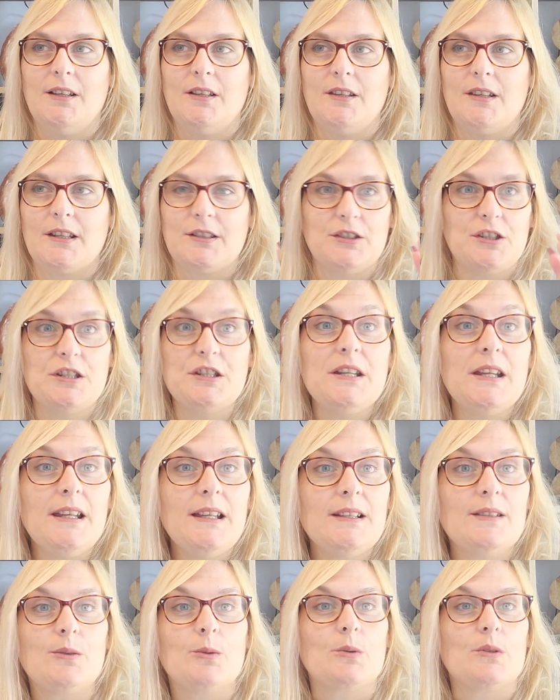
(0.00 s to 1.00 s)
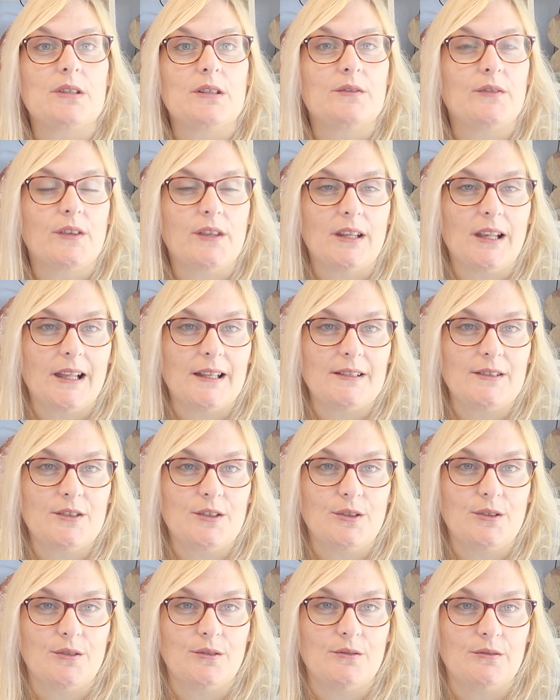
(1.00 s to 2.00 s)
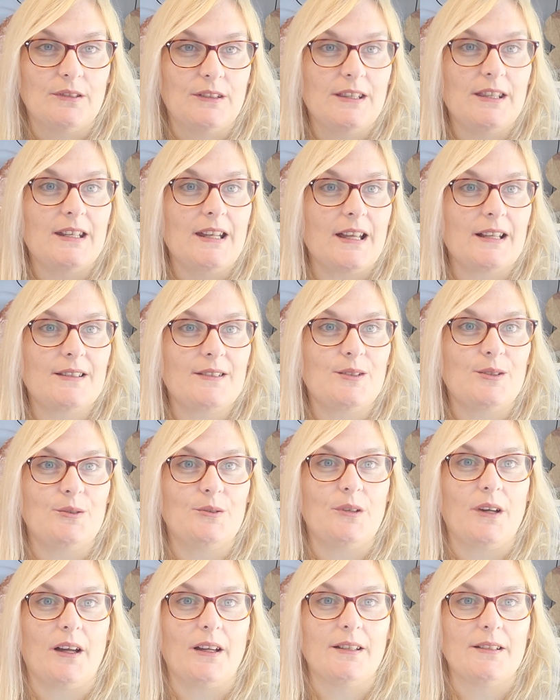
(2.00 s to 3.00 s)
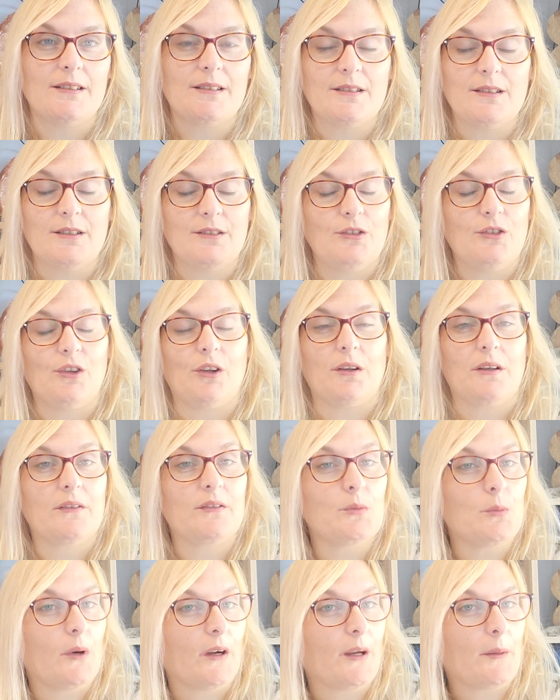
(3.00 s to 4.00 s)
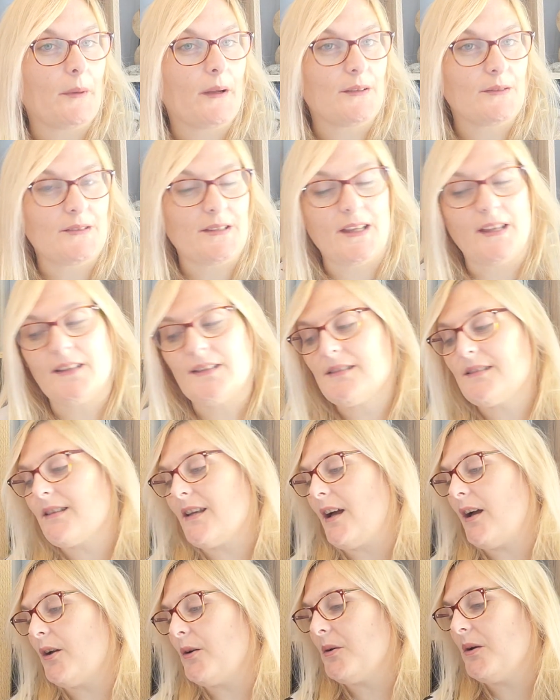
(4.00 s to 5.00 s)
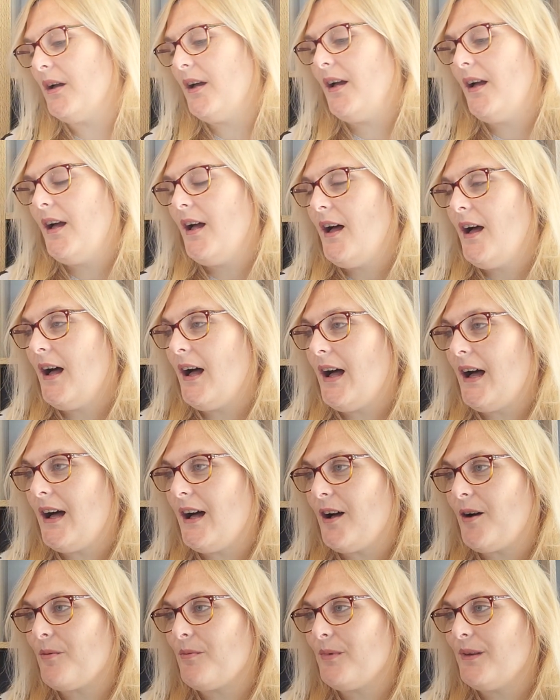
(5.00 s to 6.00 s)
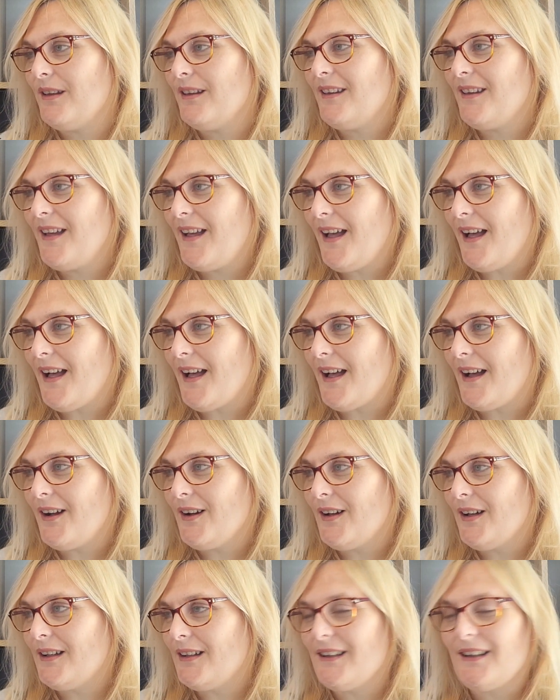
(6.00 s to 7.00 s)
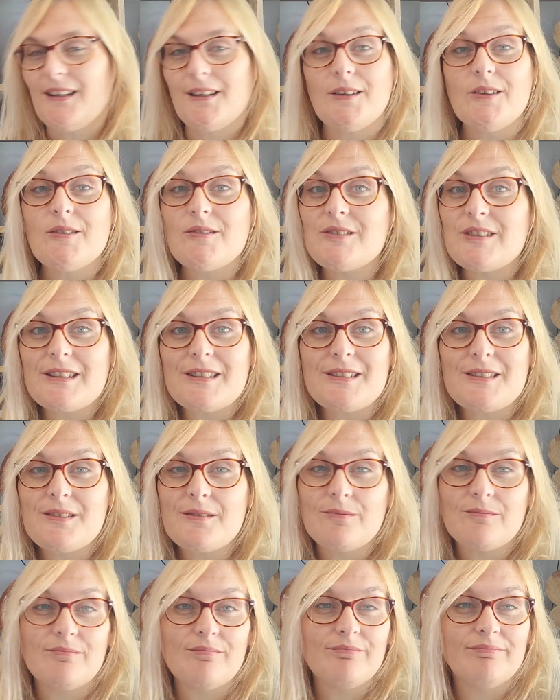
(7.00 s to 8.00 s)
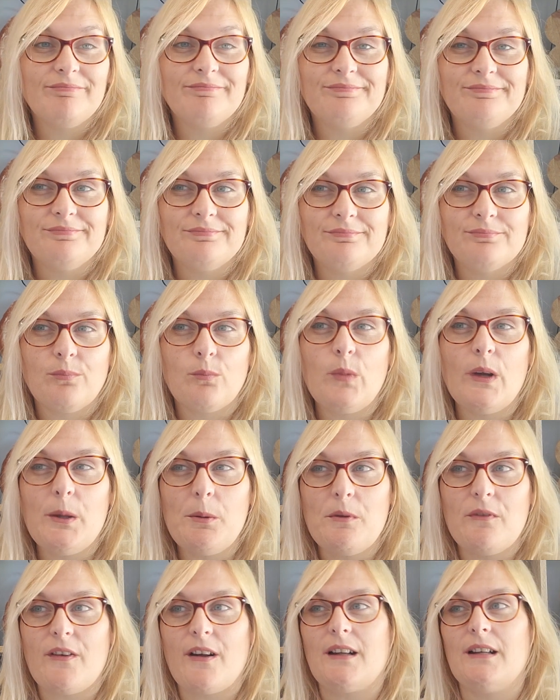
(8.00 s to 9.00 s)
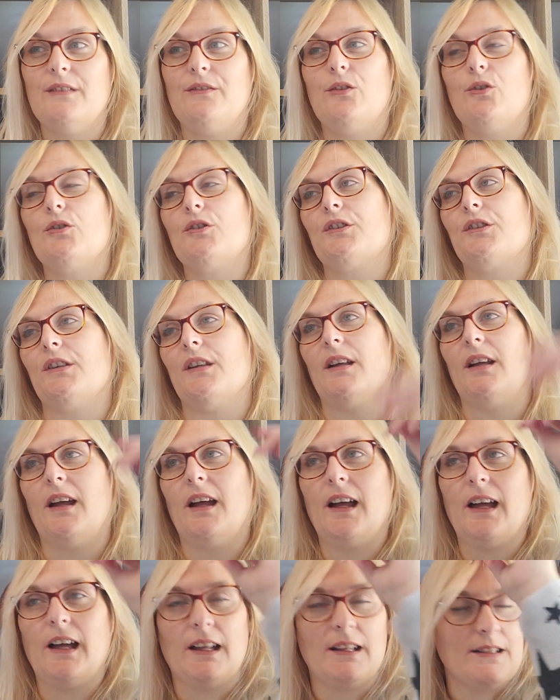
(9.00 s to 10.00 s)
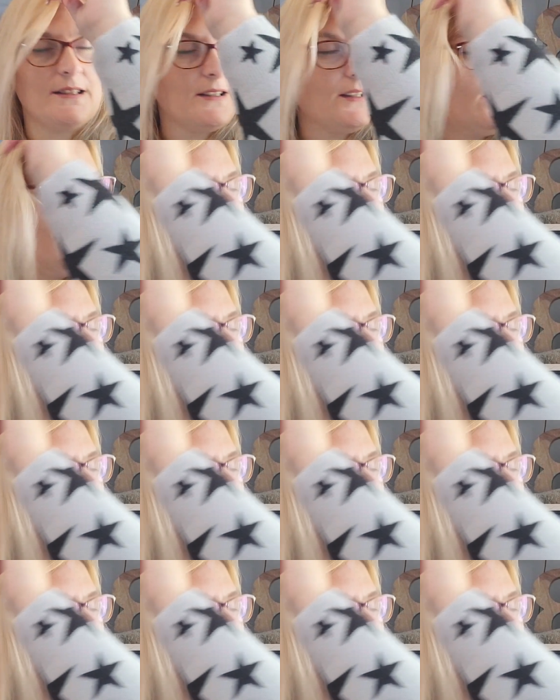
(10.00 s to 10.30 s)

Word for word: actually tea sorted for the next two nights, and you don't have to worry about it. So yeah, just, we were very fortunate, and